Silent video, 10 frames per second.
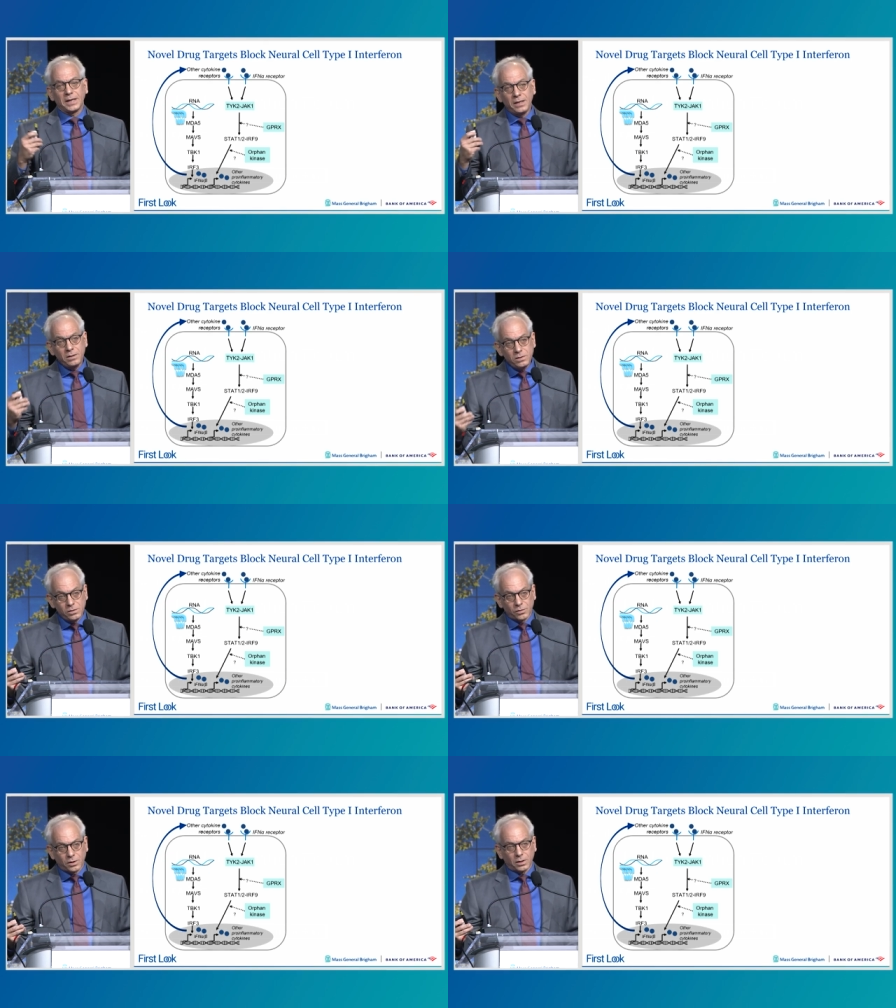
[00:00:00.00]
in
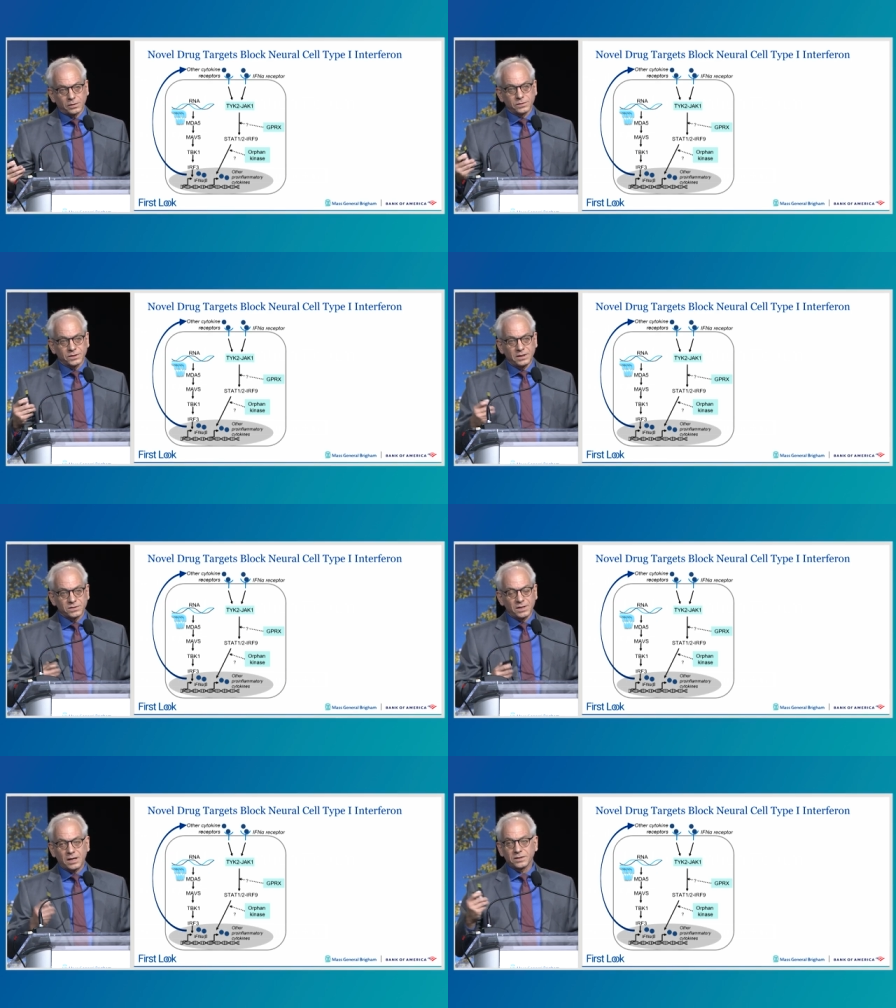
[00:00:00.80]
neurons is
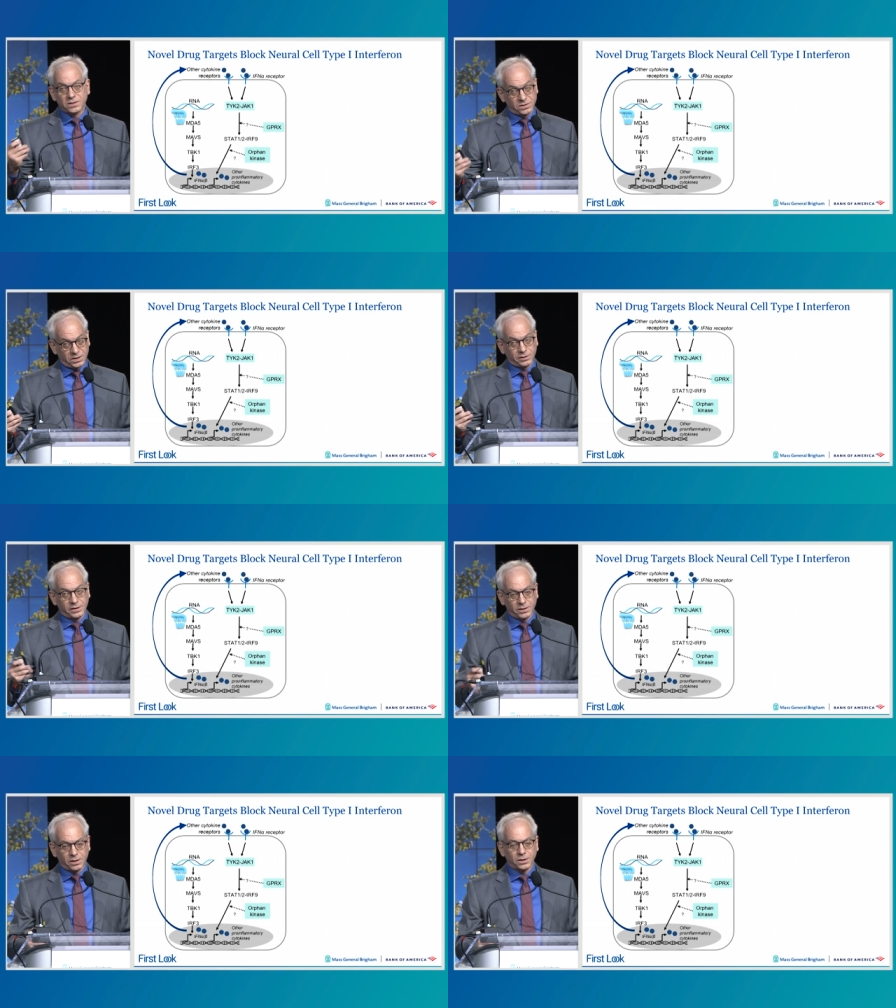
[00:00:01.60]
not necessarily
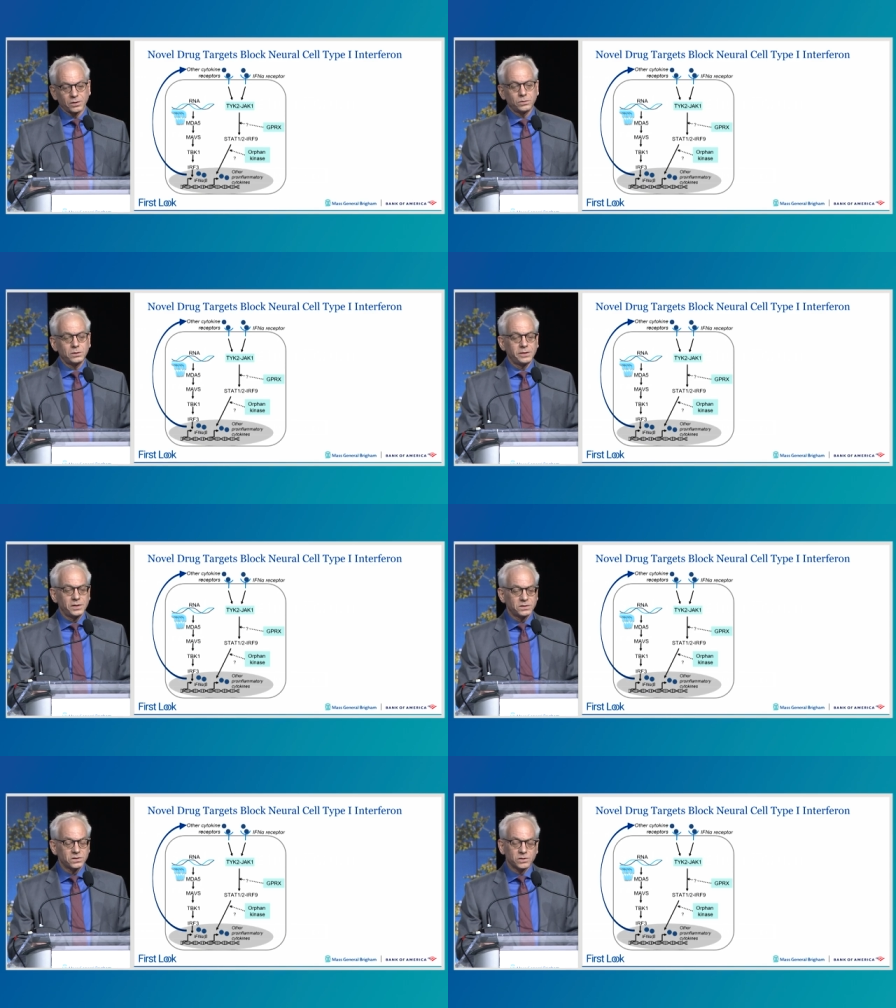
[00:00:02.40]
canonical, and
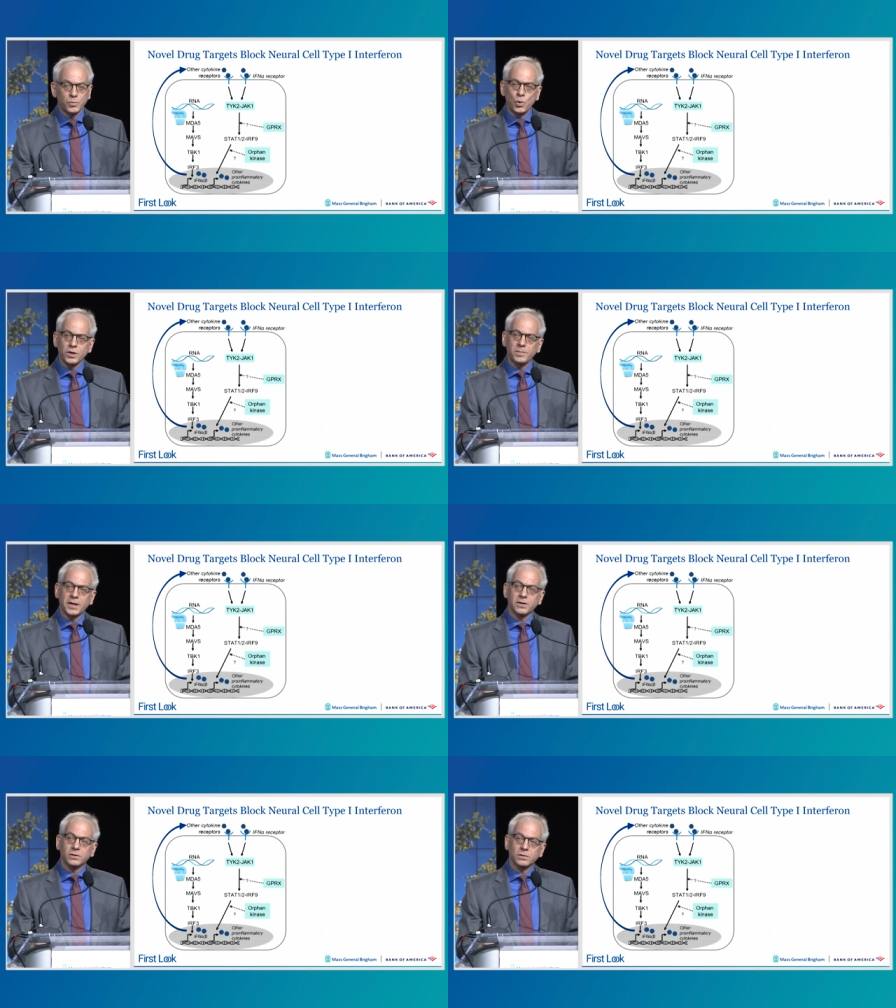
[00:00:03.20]
this is supported by our,